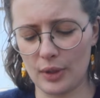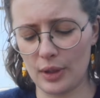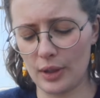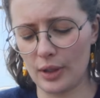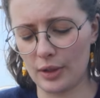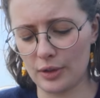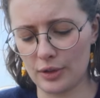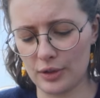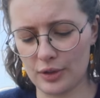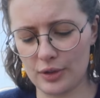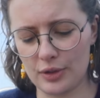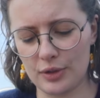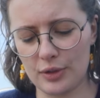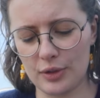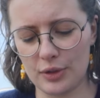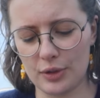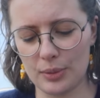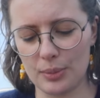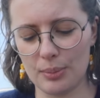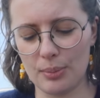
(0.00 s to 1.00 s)
uh, just
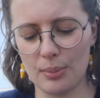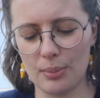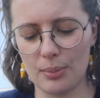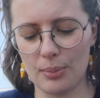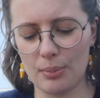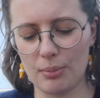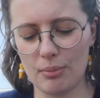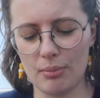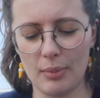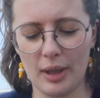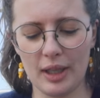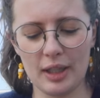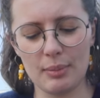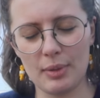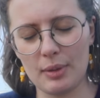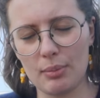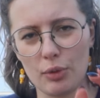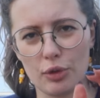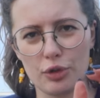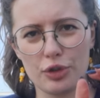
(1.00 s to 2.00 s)
to make it a
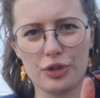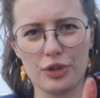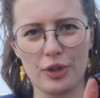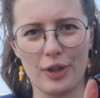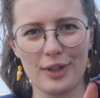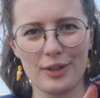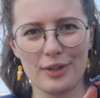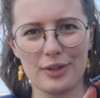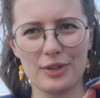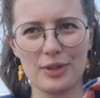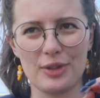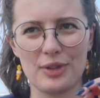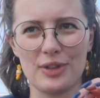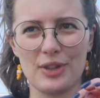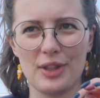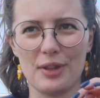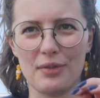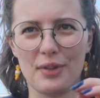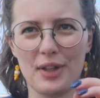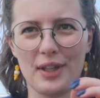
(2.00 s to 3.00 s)
bit more snug to
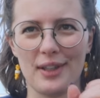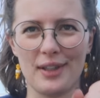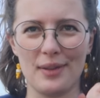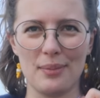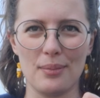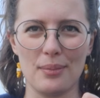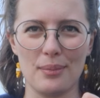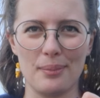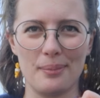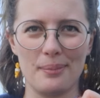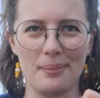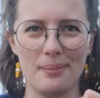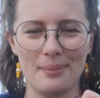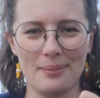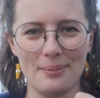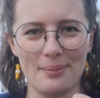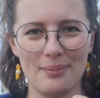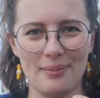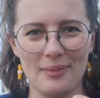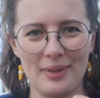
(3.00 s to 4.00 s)
see if I can
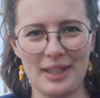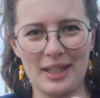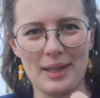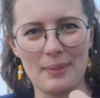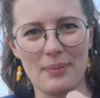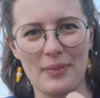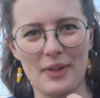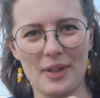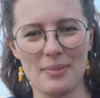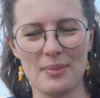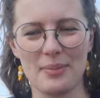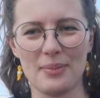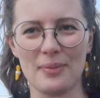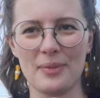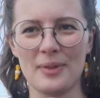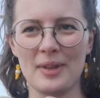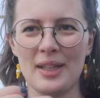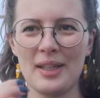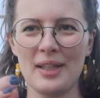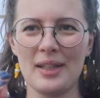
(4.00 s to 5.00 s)
keep them
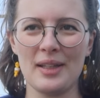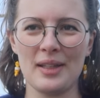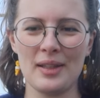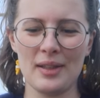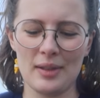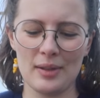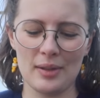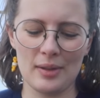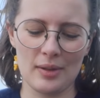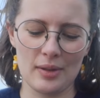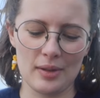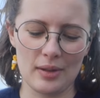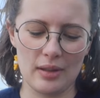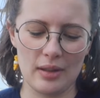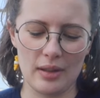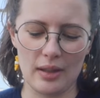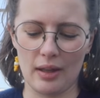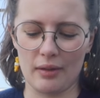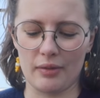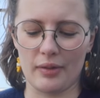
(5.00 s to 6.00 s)

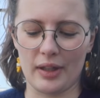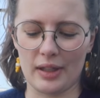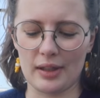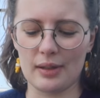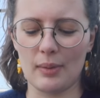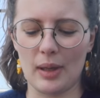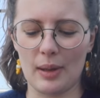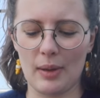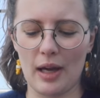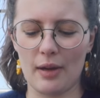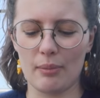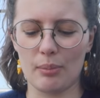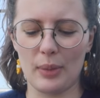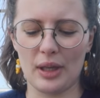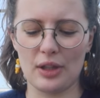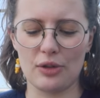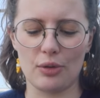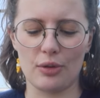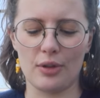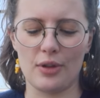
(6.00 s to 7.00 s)
if I can have,
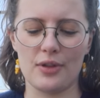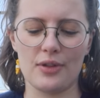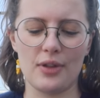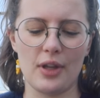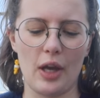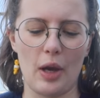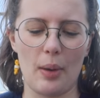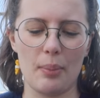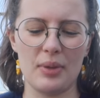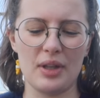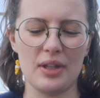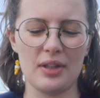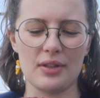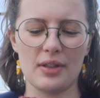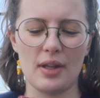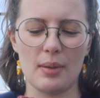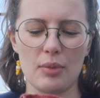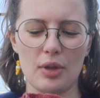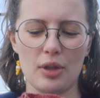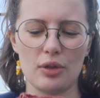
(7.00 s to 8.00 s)
make sure they stay up
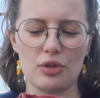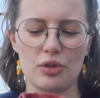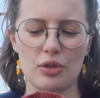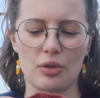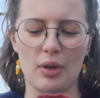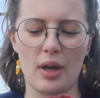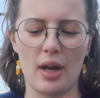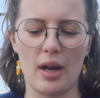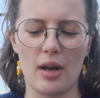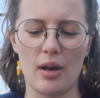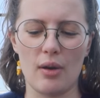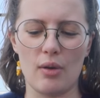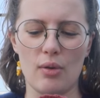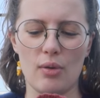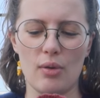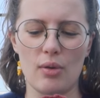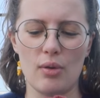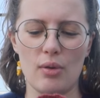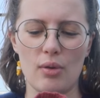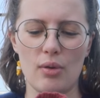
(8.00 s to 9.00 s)
because I'm not sure
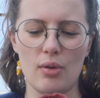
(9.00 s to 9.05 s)
how